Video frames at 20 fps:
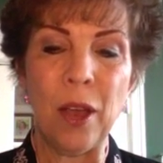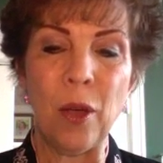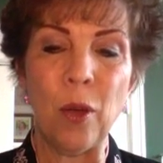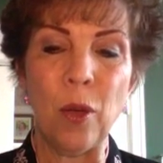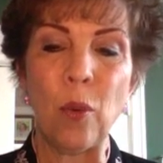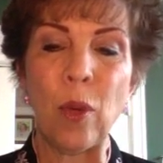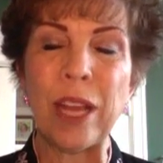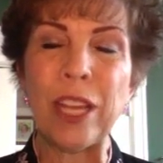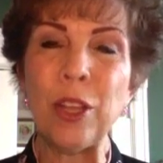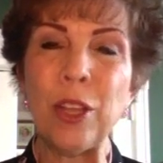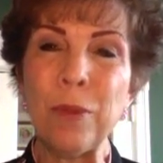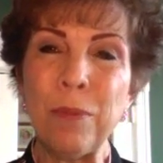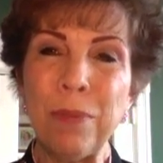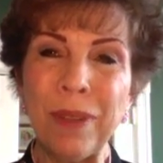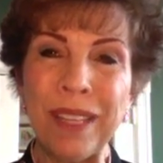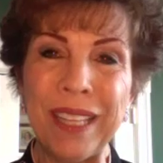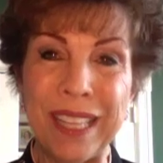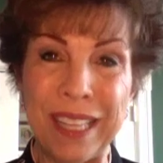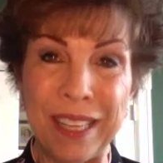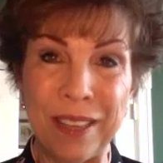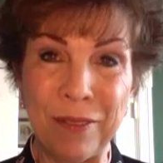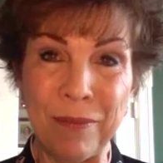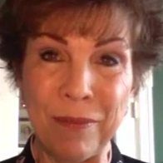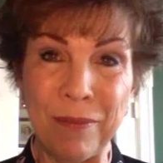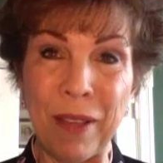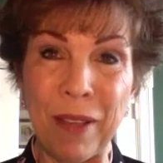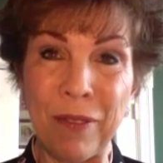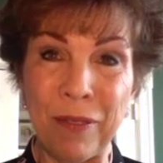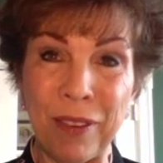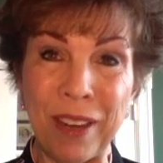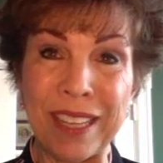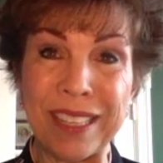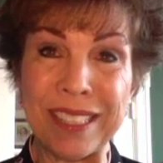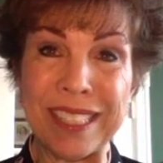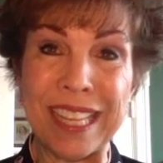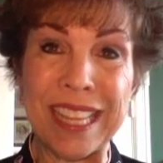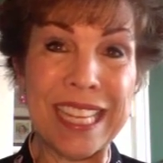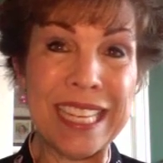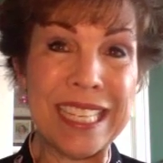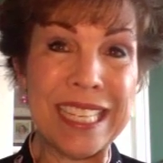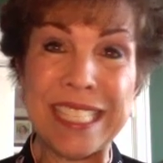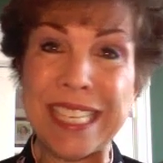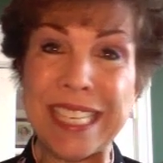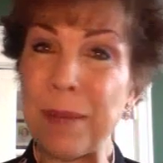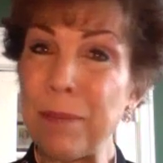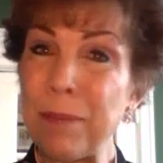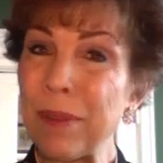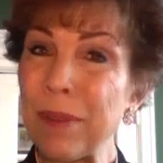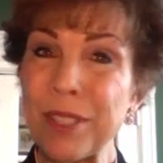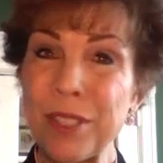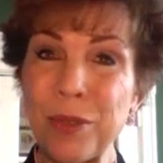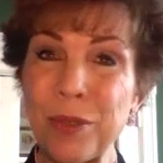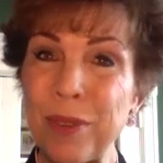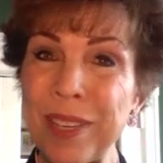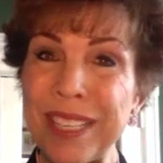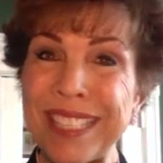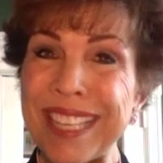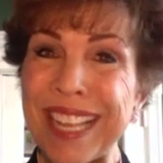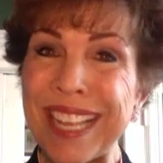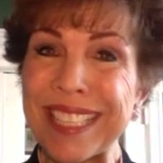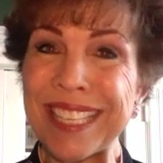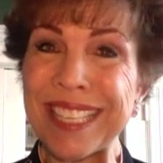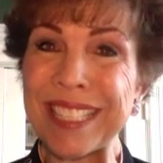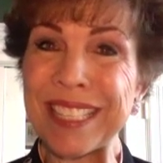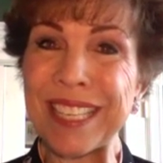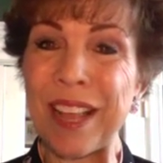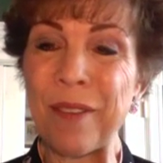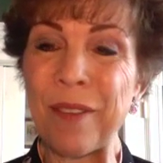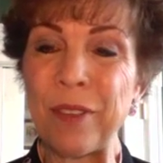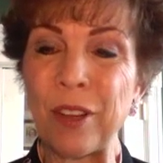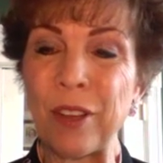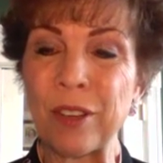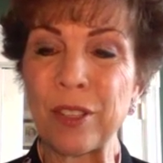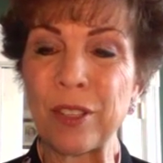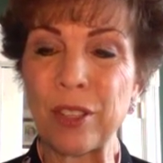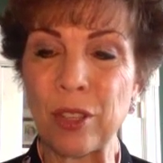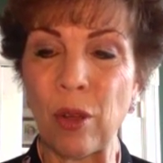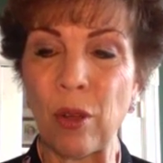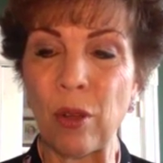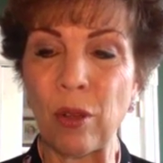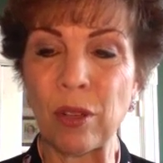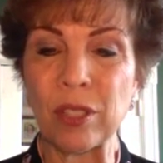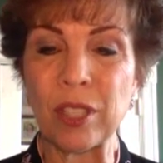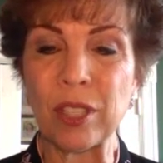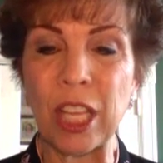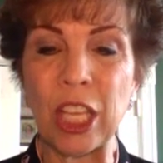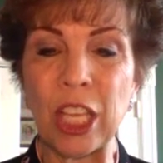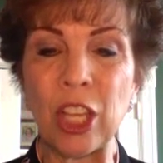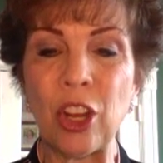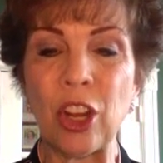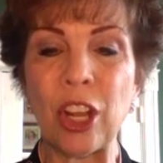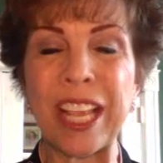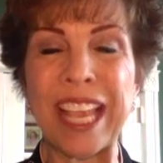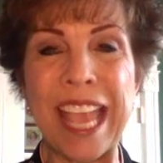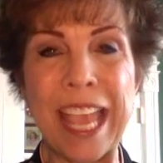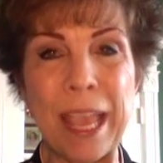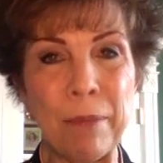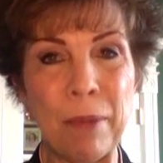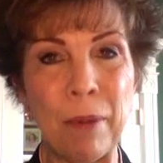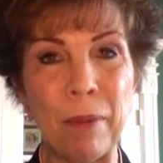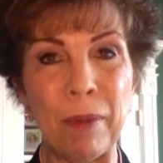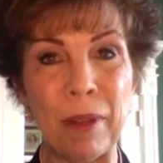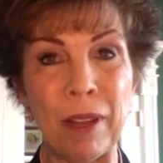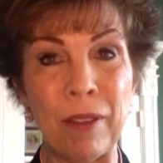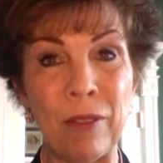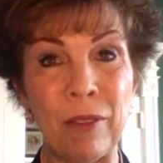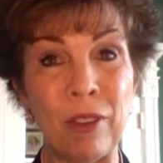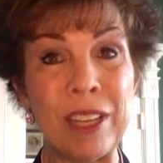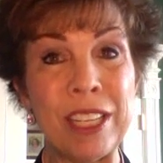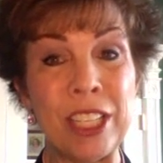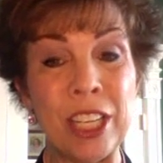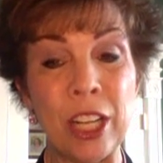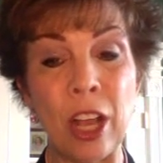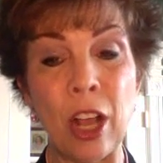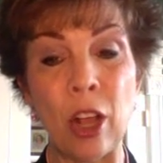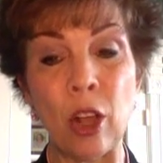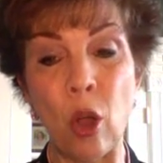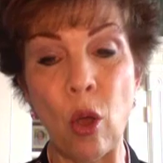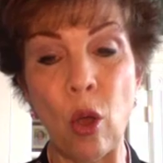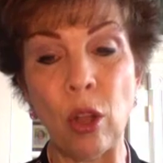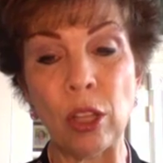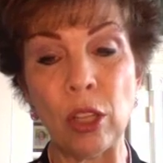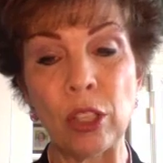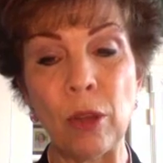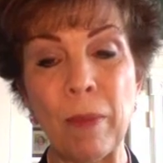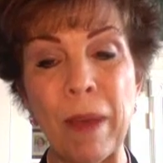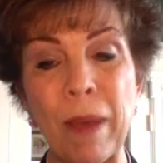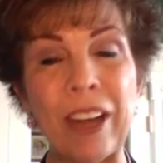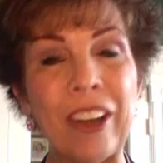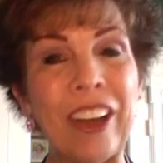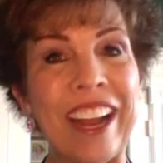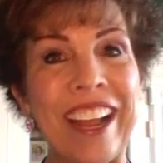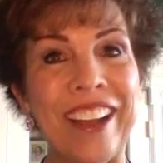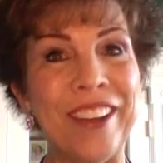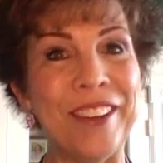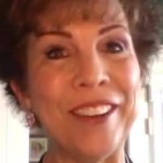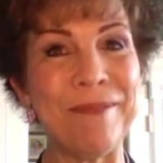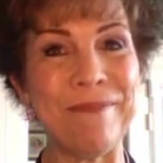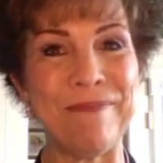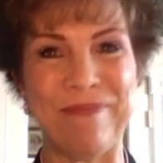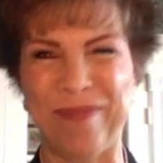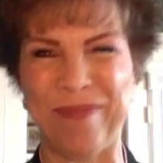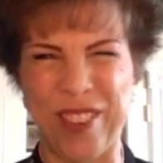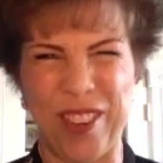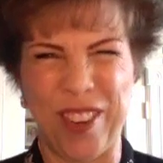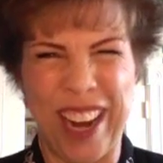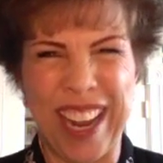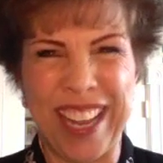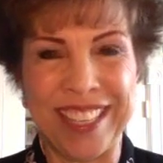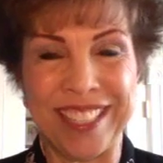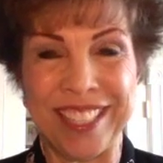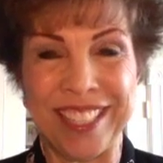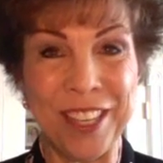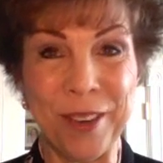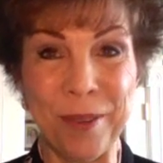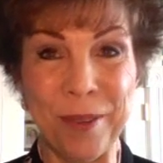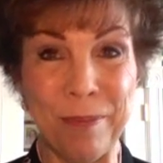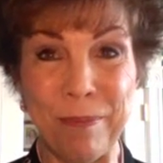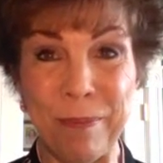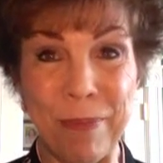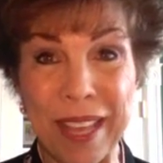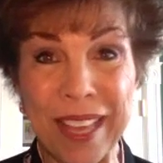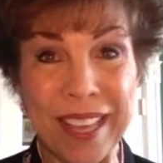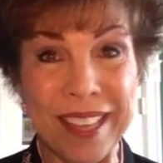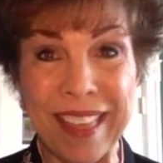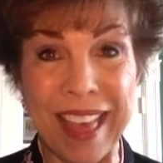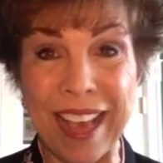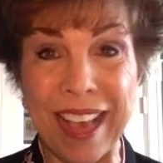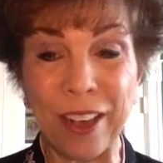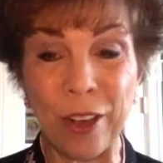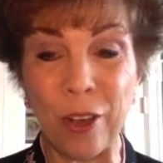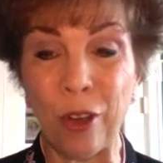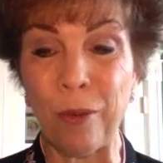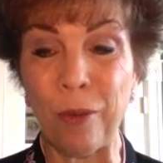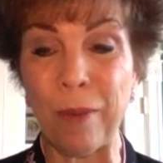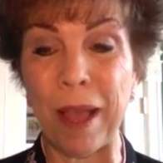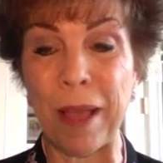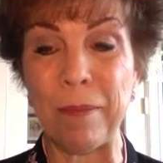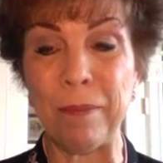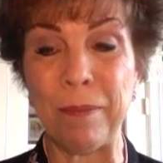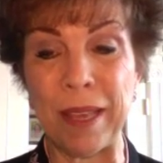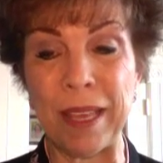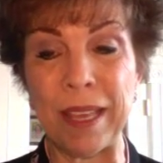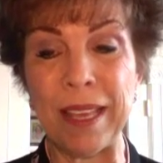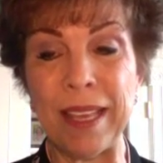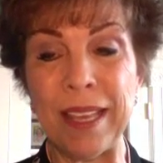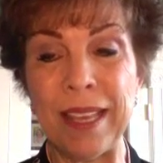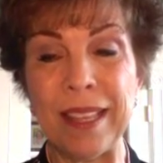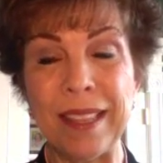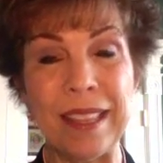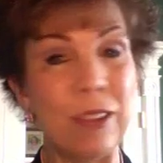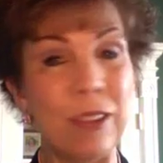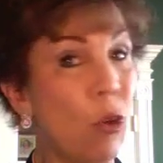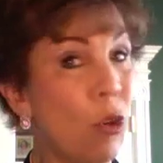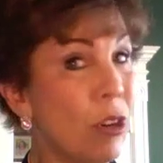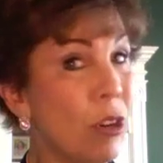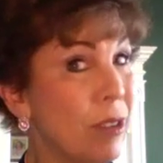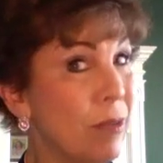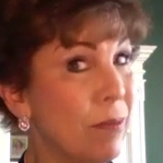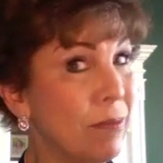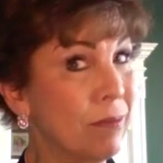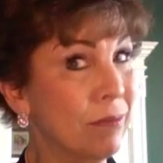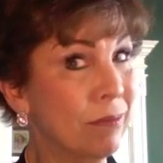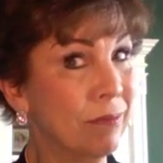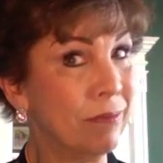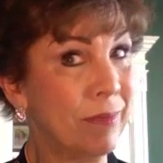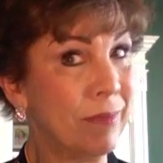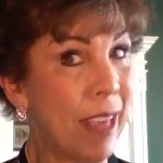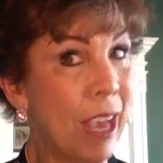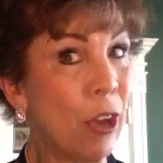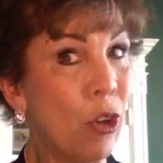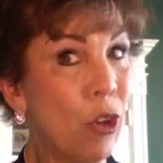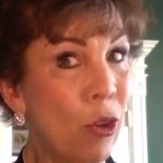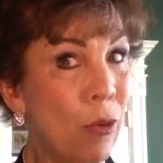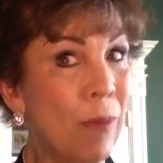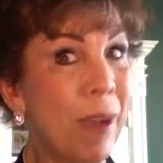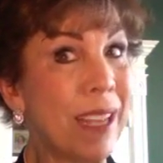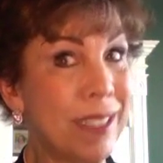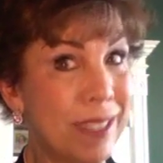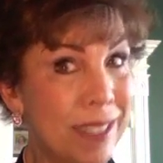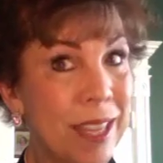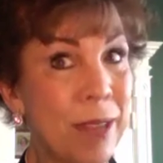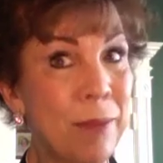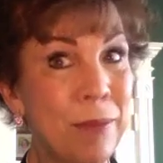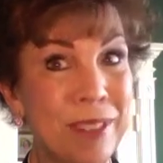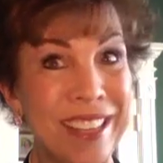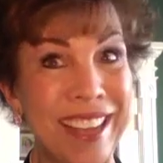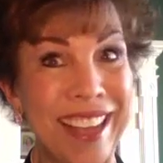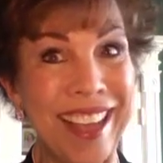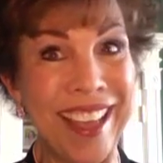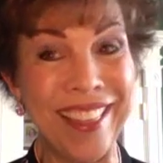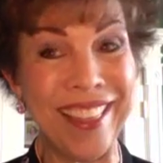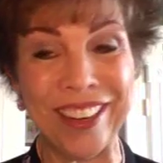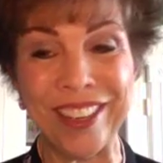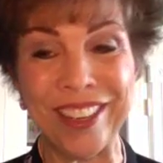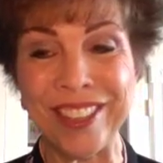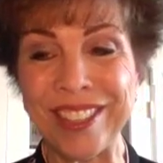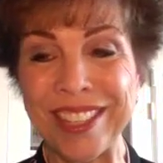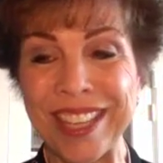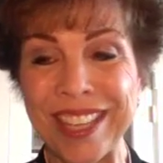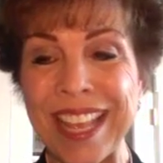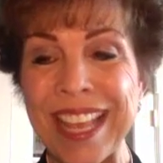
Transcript: When you believe, my friends, in the deepest recesses of your souls that you're capable of reaching a goal, no matter how crazy or big that goal might be, or that goal might seem to others,